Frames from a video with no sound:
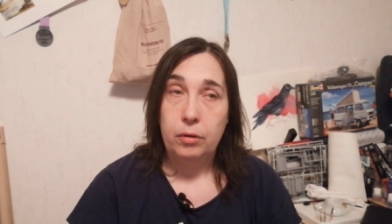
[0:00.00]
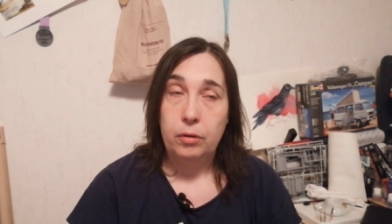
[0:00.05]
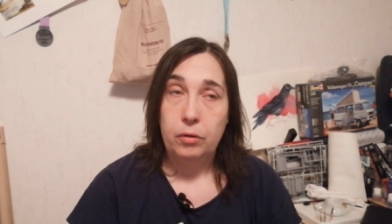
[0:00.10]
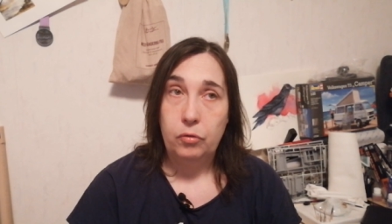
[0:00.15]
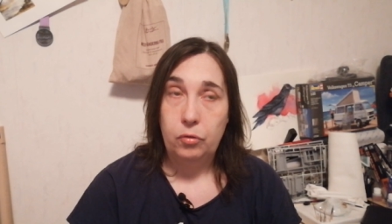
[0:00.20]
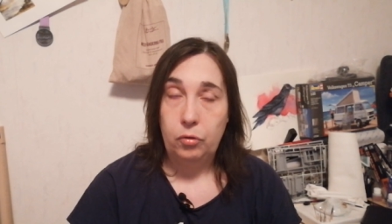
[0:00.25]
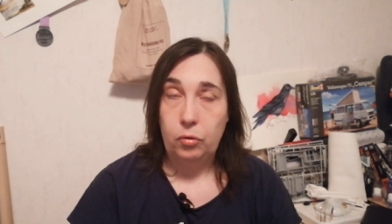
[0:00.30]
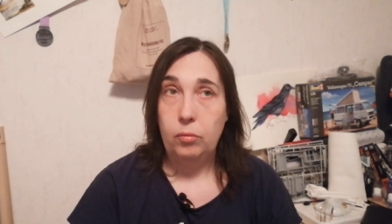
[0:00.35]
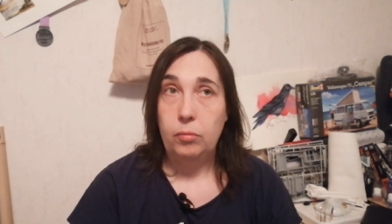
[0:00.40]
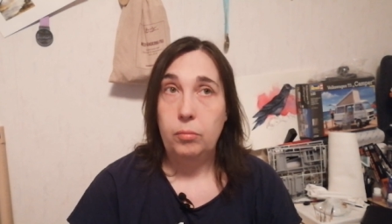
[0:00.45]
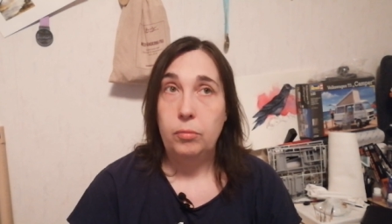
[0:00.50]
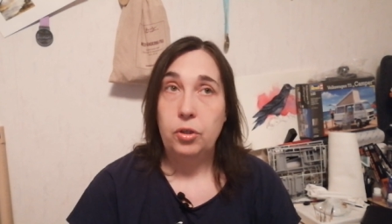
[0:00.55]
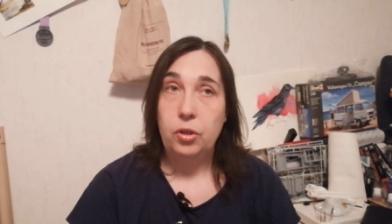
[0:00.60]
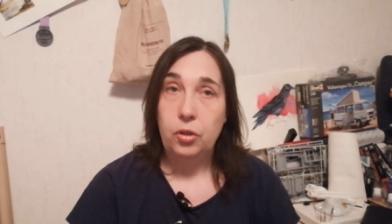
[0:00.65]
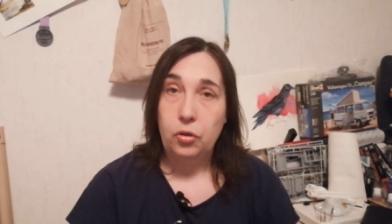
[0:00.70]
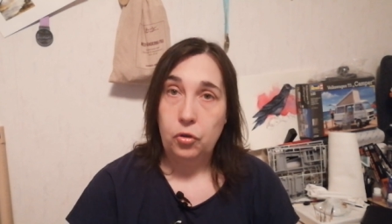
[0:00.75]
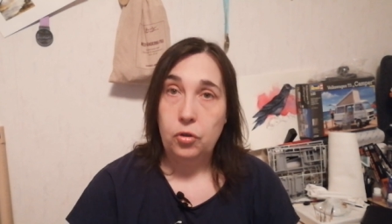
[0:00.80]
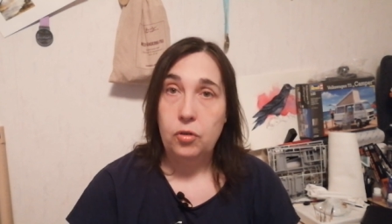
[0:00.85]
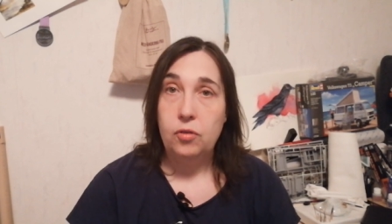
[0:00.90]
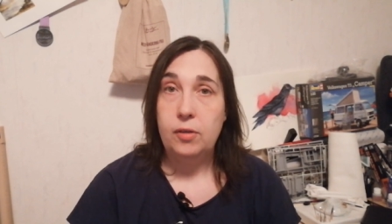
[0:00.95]
So
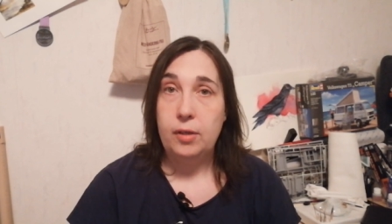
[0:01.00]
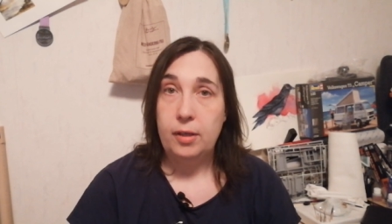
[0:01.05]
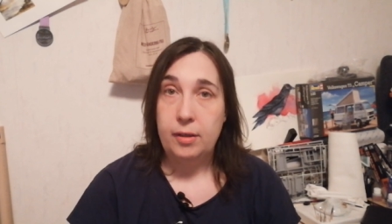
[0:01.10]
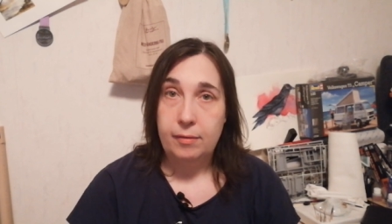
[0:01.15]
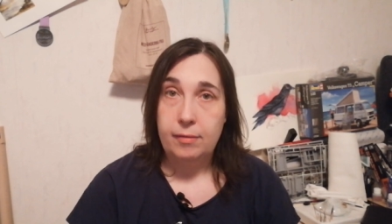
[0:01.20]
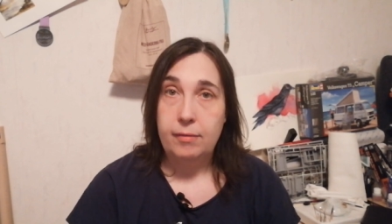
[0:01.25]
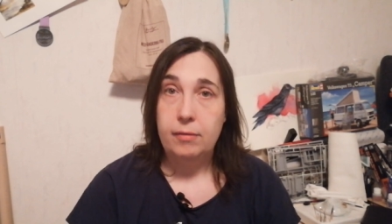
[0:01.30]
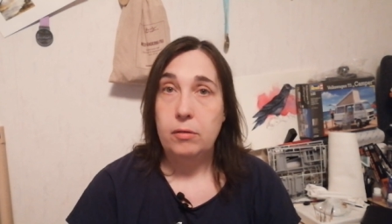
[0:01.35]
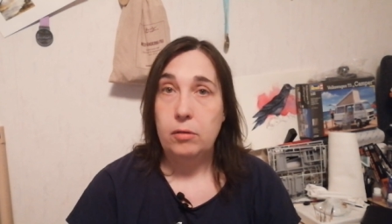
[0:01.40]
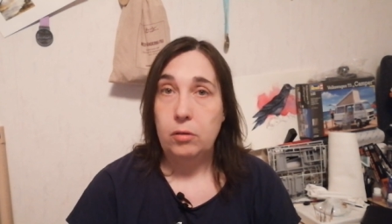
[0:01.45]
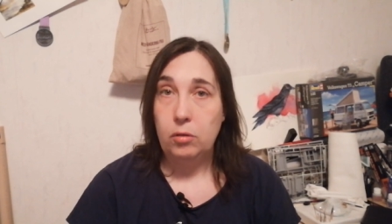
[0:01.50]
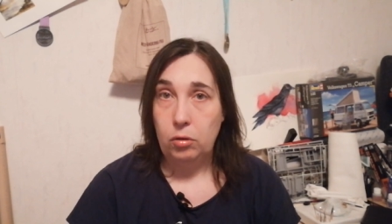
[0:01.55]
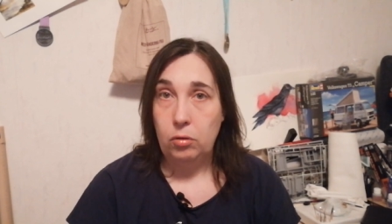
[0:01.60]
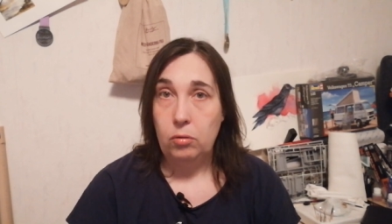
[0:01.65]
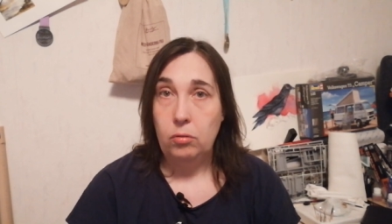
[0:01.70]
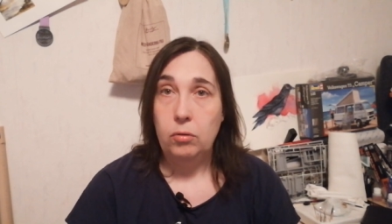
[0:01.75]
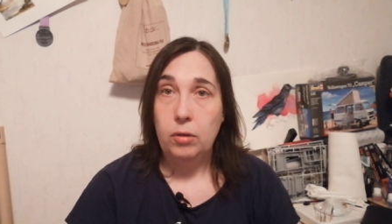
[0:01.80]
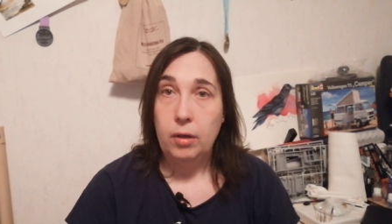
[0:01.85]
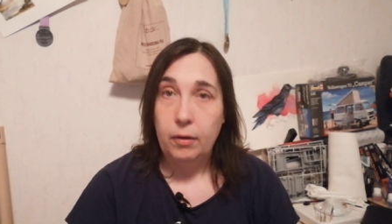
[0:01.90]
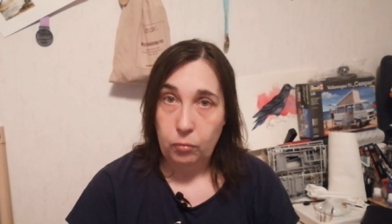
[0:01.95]
she just says, you know,
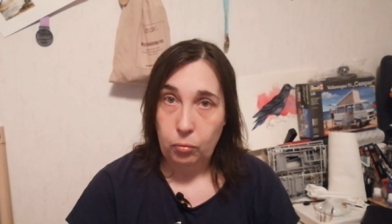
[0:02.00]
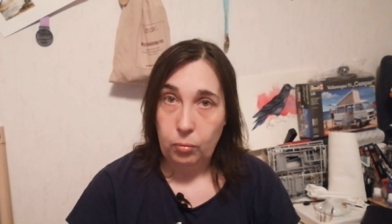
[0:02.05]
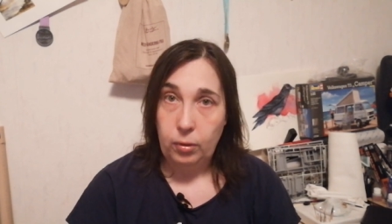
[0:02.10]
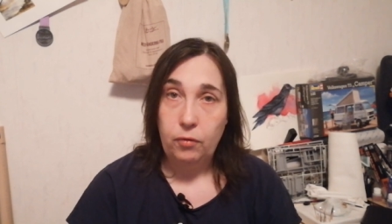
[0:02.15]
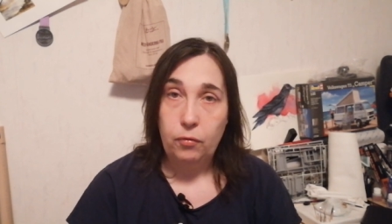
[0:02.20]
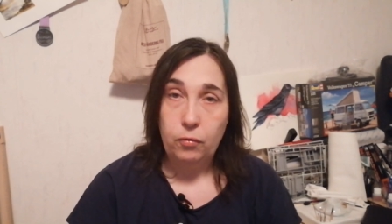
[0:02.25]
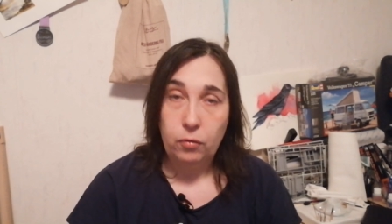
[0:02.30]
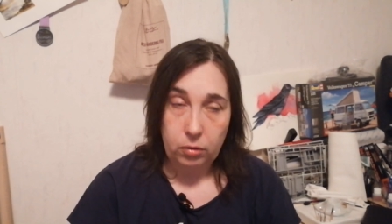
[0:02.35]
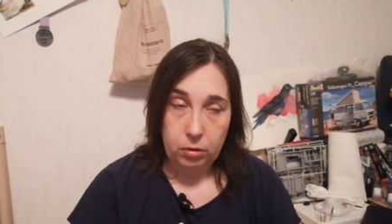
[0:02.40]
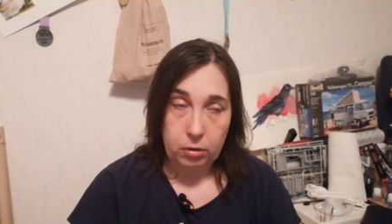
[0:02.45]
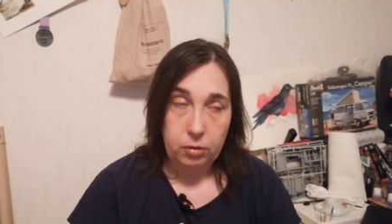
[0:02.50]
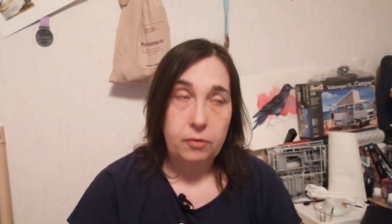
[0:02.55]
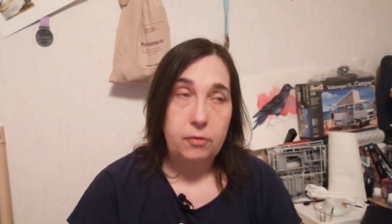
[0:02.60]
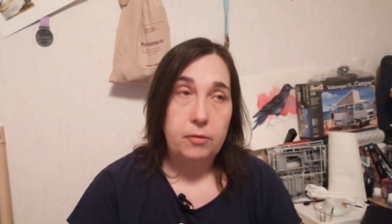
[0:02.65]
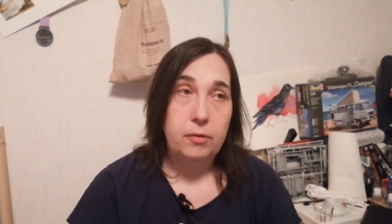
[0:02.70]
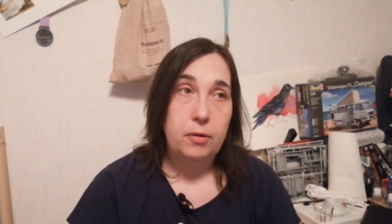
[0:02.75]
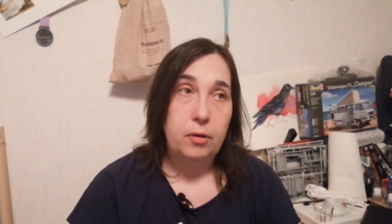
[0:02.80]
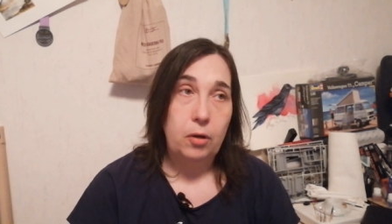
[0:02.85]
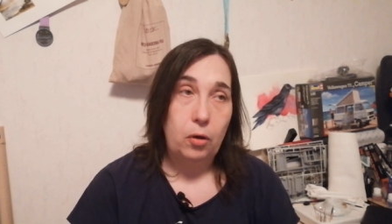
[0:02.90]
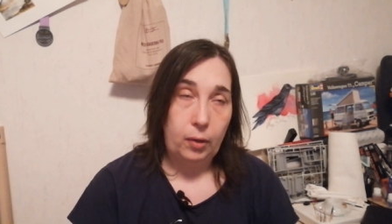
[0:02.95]
you have to wait for
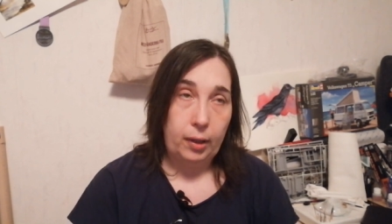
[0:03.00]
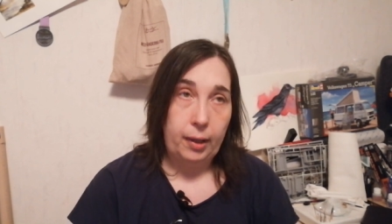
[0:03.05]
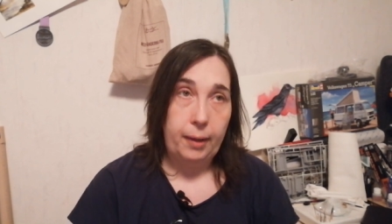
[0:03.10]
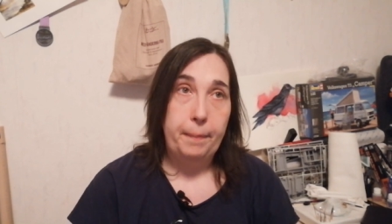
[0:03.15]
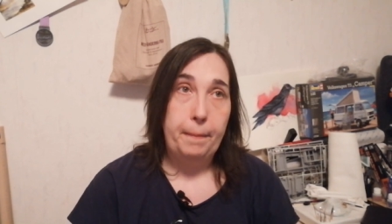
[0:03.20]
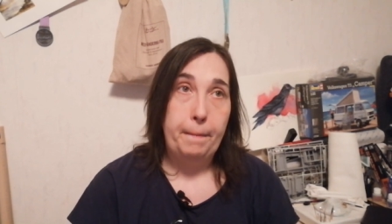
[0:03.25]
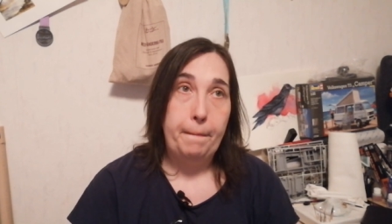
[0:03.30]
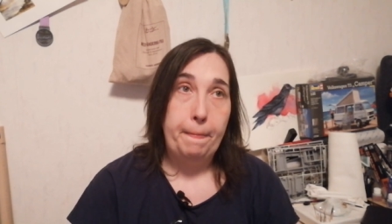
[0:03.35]
August. Okay.